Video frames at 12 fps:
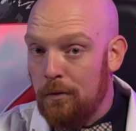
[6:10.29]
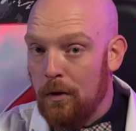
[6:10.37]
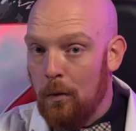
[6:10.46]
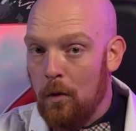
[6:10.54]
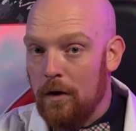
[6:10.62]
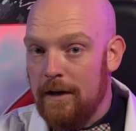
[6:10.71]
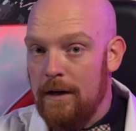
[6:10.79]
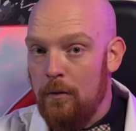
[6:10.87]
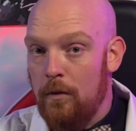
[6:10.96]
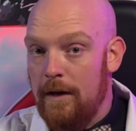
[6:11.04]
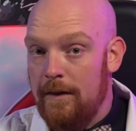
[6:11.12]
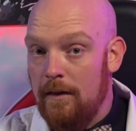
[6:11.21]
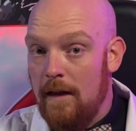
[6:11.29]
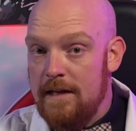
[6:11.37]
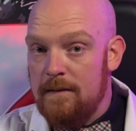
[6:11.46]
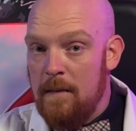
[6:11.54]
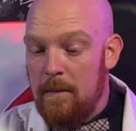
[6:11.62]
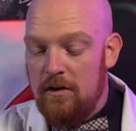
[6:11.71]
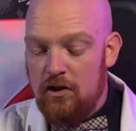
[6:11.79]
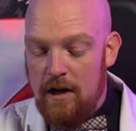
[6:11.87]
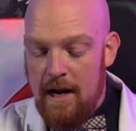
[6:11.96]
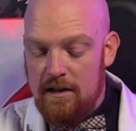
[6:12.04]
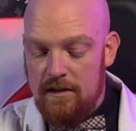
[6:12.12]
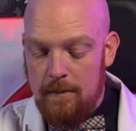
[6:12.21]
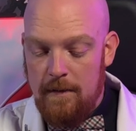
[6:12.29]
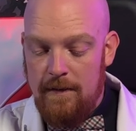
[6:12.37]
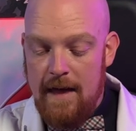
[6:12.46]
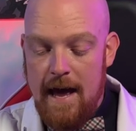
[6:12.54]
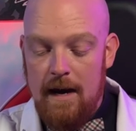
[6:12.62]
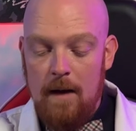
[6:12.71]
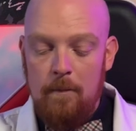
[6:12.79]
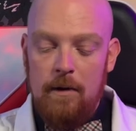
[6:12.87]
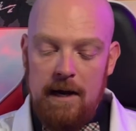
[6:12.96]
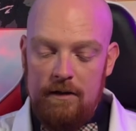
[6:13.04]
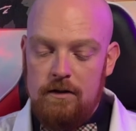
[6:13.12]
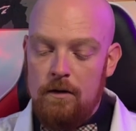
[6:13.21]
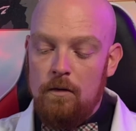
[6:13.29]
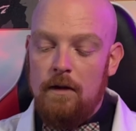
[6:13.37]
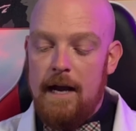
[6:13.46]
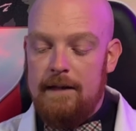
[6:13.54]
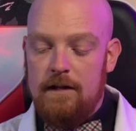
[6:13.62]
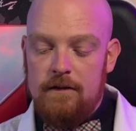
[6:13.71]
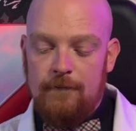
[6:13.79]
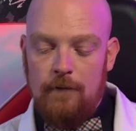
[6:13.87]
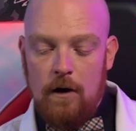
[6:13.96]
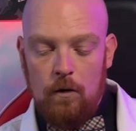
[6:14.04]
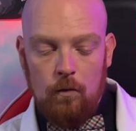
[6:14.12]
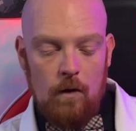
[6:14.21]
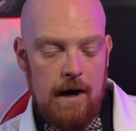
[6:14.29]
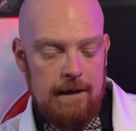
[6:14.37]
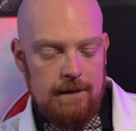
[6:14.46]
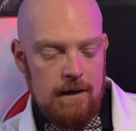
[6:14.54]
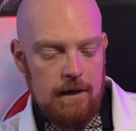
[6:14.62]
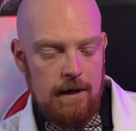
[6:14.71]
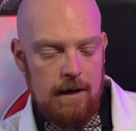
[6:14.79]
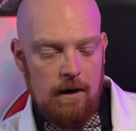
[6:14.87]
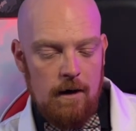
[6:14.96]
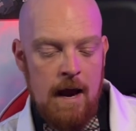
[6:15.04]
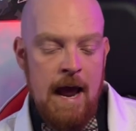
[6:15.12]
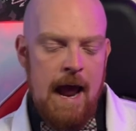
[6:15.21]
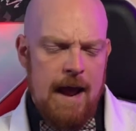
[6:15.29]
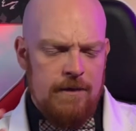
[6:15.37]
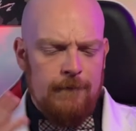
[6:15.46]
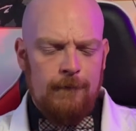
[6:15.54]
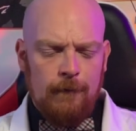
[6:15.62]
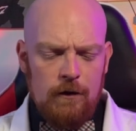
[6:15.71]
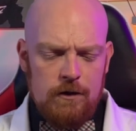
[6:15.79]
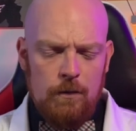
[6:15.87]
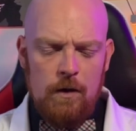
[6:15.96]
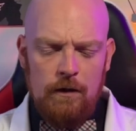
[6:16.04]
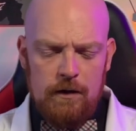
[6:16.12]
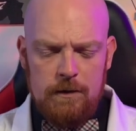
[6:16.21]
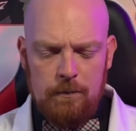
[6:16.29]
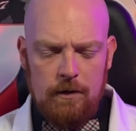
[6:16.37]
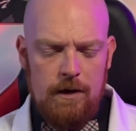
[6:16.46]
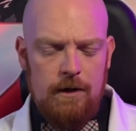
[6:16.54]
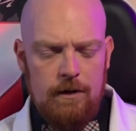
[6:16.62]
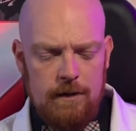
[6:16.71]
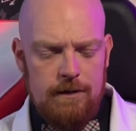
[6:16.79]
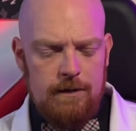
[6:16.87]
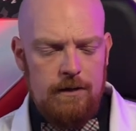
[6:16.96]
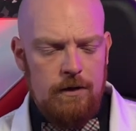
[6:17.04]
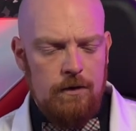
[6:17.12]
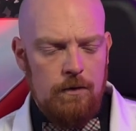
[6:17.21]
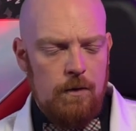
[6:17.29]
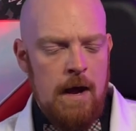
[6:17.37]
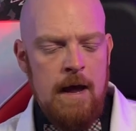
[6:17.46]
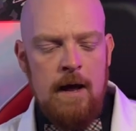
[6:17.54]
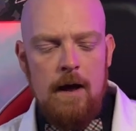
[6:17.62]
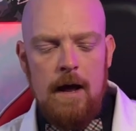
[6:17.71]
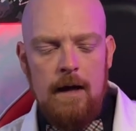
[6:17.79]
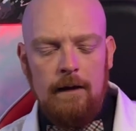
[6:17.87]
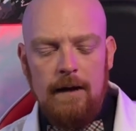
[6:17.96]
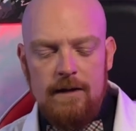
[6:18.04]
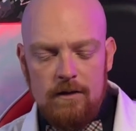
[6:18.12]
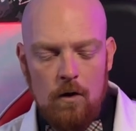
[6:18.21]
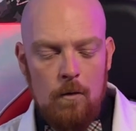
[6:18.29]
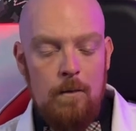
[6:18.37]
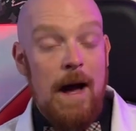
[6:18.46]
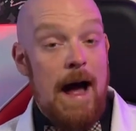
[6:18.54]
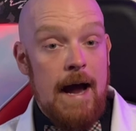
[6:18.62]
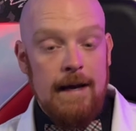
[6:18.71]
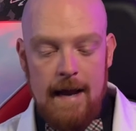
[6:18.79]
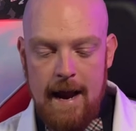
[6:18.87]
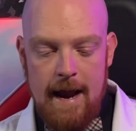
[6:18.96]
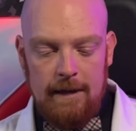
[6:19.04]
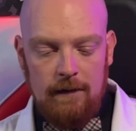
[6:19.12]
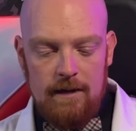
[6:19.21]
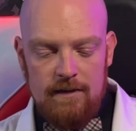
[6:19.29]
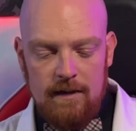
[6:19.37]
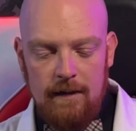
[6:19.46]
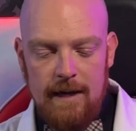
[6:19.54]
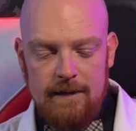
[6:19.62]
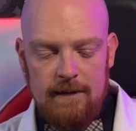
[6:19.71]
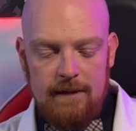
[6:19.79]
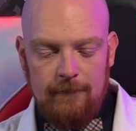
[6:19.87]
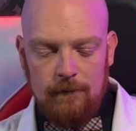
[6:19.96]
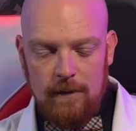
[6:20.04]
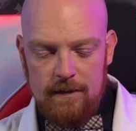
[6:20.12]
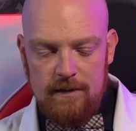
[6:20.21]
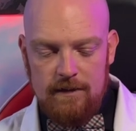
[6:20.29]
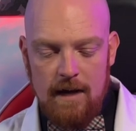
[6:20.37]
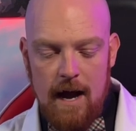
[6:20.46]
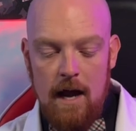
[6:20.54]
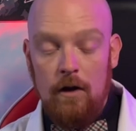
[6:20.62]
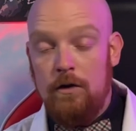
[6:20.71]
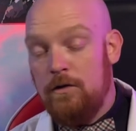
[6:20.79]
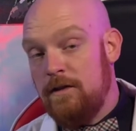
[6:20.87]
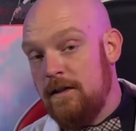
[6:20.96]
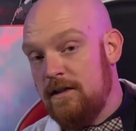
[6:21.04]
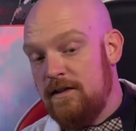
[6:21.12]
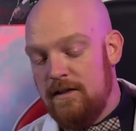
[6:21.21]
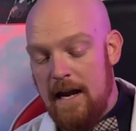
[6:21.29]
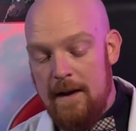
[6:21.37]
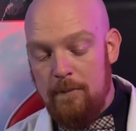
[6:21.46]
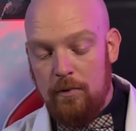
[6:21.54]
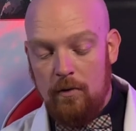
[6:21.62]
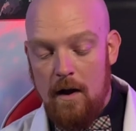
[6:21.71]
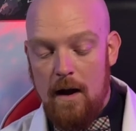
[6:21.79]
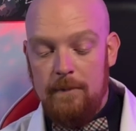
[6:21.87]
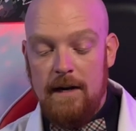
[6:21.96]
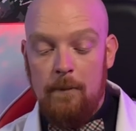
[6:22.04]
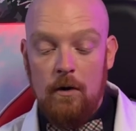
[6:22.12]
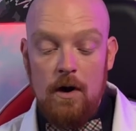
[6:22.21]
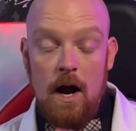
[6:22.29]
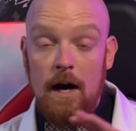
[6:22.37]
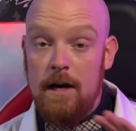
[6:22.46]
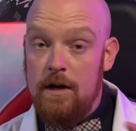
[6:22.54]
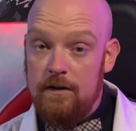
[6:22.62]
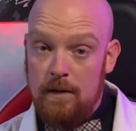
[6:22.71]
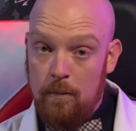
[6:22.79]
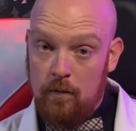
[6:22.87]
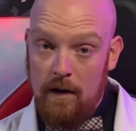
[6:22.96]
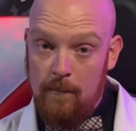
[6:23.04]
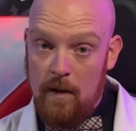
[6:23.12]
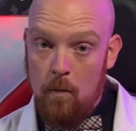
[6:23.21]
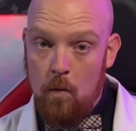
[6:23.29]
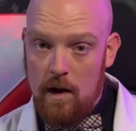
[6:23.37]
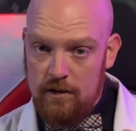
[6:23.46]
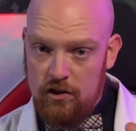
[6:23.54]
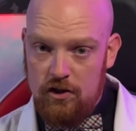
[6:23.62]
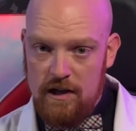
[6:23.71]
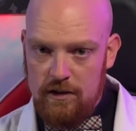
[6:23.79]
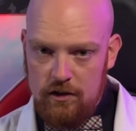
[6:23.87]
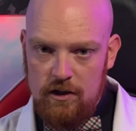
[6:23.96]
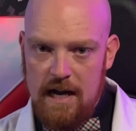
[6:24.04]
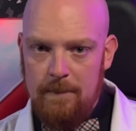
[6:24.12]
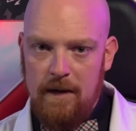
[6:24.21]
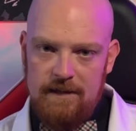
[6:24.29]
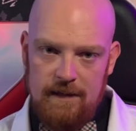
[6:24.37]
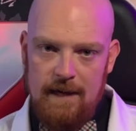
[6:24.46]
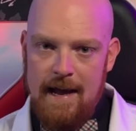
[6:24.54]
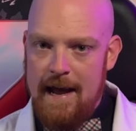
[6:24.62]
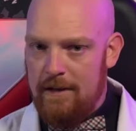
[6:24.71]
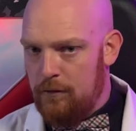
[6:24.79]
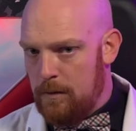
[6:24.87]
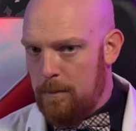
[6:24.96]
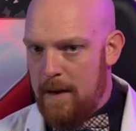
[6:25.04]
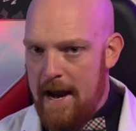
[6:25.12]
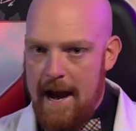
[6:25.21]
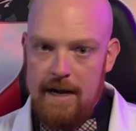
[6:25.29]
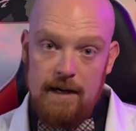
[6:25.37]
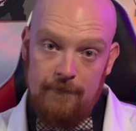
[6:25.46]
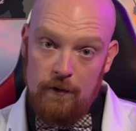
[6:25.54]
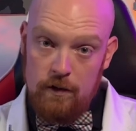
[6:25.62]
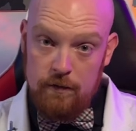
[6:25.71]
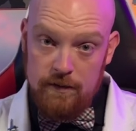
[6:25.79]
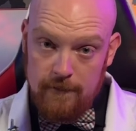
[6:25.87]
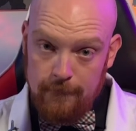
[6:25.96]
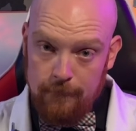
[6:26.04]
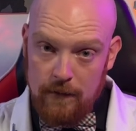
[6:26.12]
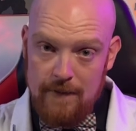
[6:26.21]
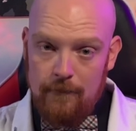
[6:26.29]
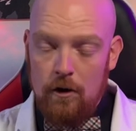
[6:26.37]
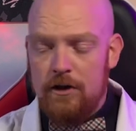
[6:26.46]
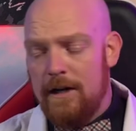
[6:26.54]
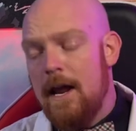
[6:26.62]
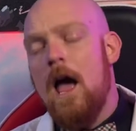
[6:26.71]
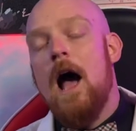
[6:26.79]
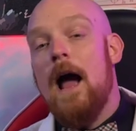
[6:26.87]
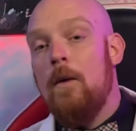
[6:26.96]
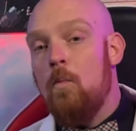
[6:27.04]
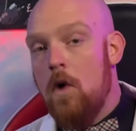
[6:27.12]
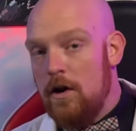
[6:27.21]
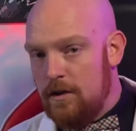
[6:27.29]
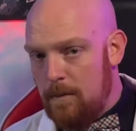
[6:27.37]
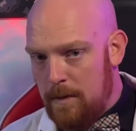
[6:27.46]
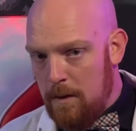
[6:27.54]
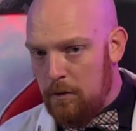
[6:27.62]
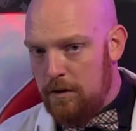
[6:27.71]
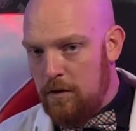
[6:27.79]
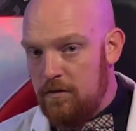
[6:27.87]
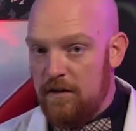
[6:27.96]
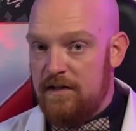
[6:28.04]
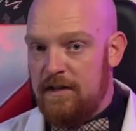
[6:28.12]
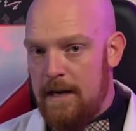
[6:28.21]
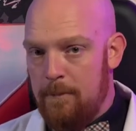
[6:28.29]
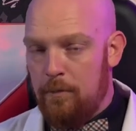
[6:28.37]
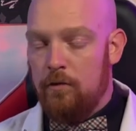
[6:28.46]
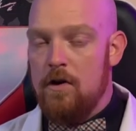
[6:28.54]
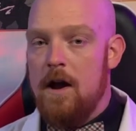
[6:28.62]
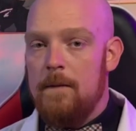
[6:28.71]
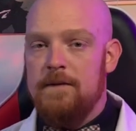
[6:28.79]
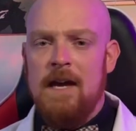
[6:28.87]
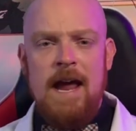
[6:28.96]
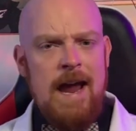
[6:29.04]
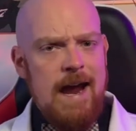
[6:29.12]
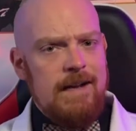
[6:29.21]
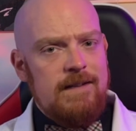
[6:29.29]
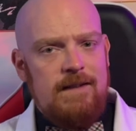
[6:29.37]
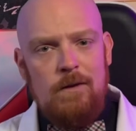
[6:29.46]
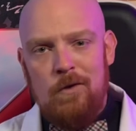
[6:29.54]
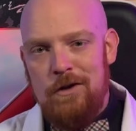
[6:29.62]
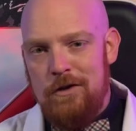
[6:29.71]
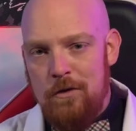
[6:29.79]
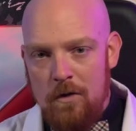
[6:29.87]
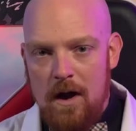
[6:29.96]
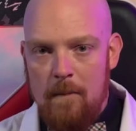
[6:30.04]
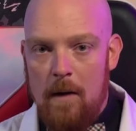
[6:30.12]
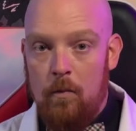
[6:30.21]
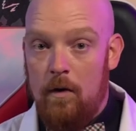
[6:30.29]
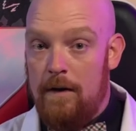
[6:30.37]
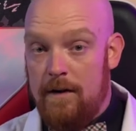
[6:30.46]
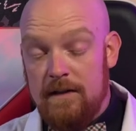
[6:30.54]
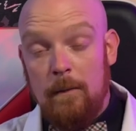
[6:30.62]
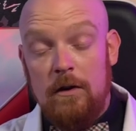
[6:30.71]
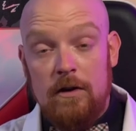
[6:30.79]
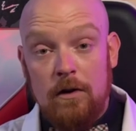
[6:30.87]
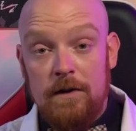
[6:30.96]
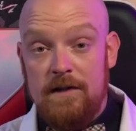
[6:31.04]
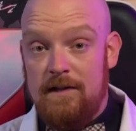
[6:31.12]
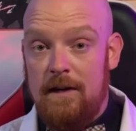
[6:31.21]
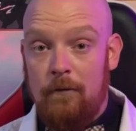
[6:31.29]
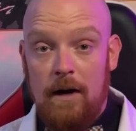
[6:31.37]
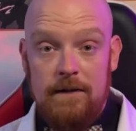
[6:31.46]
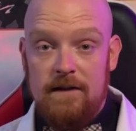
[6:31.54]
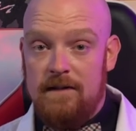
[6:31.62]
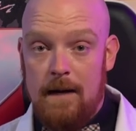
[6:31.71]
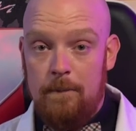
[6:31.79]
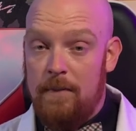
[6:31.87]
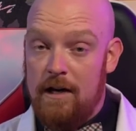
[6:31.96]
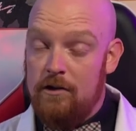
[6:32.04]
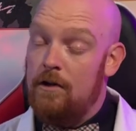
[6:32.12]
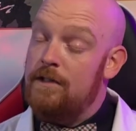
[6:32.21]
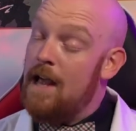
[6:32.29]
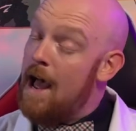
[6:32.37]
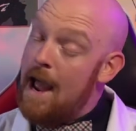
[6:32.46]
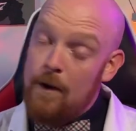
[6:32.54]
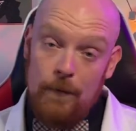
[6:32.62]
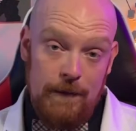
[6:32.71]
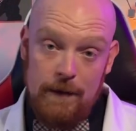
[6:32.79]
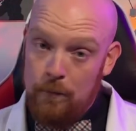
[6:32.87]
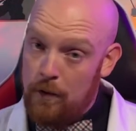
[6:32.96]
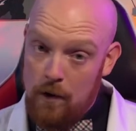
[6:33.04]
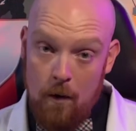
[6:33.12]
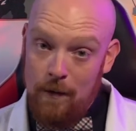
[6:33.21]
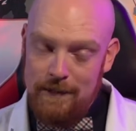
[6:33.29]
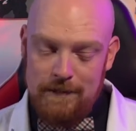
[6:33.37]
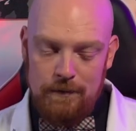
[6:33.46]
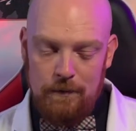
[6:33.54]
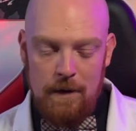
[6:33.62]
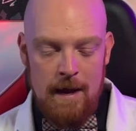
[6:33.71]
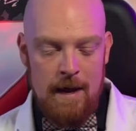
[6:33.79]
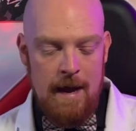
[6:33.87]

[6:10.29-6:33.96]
we're working with. Let's maybe change some of that up, but I do like this far right duck here, and the first one looks pretty good too. Uh, let's go back and let's select a different style using the same prompt, and we're not gonna use the premium ones just yet because again, those are paid, and if you're using the free version, I want you to be able to use the same prompts and see what you come up with, because I'm curious to see if we get the same pictures. I don't think think we're going to.